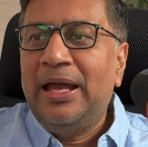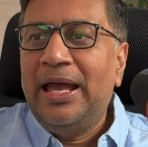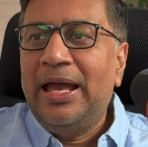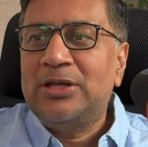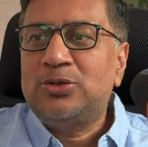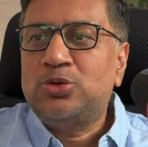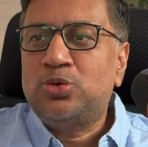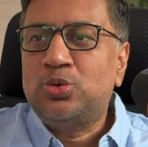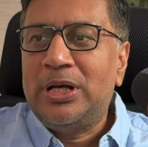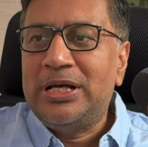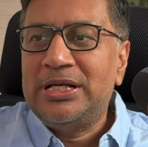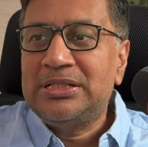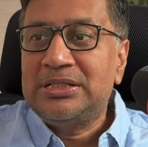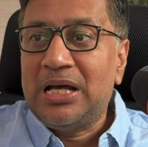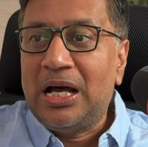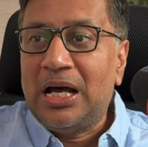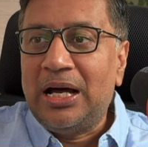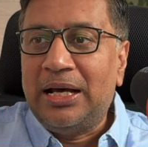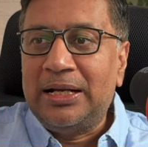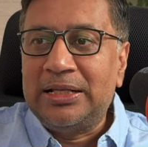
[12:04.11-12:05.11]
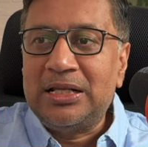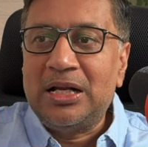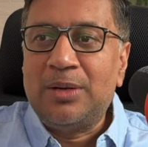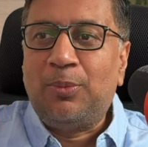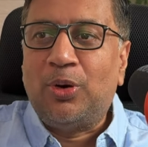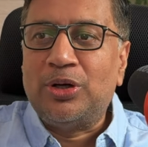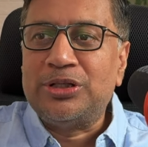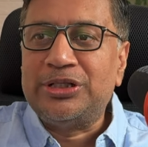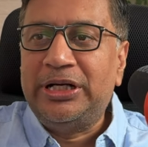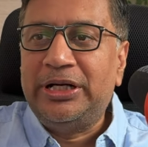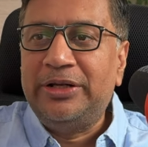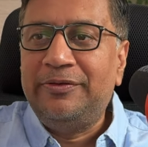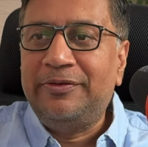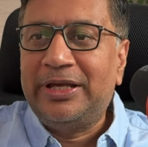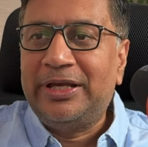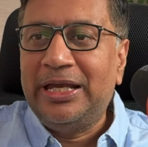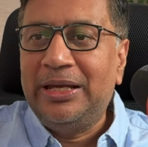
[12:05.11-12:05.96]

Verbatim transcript: As soon as another positive